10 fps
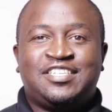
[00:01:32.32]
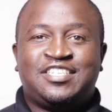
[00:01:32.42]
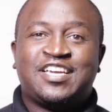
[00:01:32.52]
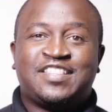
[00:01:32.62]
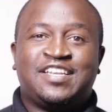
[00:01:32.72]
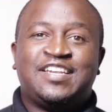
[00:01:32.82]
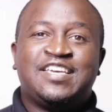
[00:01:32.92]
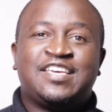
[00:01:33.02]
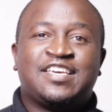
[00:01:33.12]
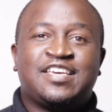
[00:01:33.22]
Check the
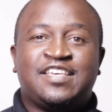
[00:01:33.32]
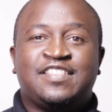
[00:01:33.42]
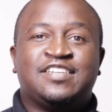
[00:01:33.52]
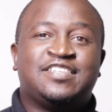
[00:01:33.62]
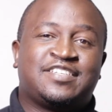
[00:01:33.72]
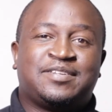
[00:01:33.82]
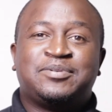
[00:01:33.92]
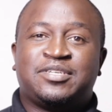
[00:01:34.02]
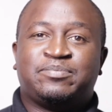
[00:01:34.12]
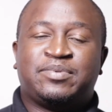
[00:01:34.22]
link in the
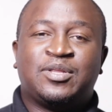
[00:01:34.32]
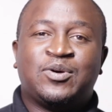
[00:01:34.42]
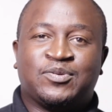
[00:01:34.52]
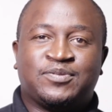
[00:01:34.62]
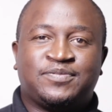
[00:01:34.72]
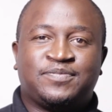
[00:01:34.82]
description below.